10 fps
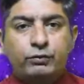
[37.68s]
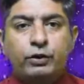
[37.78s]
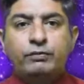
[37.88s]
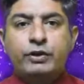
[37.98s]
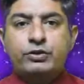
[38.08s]
of
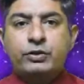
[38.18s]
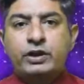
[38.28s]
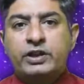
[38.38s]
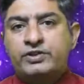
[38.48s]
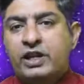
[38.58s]
all, we should
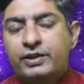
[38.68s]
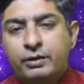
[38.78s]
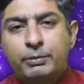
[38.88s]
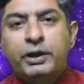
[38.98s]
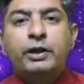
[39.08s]
understand
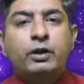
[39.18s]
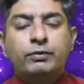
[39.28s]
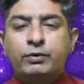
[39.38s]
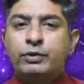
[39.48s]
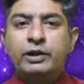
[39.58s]
the meaning
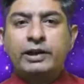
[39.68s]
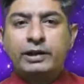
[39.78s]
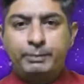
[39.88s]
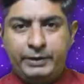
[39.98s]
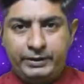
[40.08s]
of rural
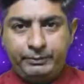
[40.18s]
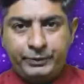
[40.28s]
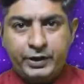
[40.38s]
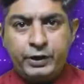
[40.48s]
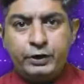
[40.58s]
development.
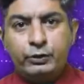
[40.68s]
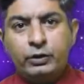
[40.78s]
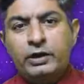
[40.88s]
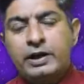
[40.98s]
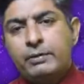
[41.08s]

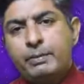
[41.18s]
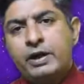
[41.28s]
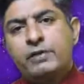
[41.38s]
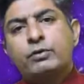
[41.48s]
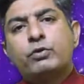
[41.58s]
Rural development
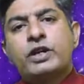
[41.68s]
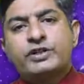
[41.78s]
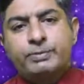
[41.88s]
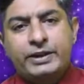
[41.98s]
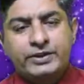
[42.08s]
have two
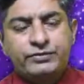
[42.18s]
aspects.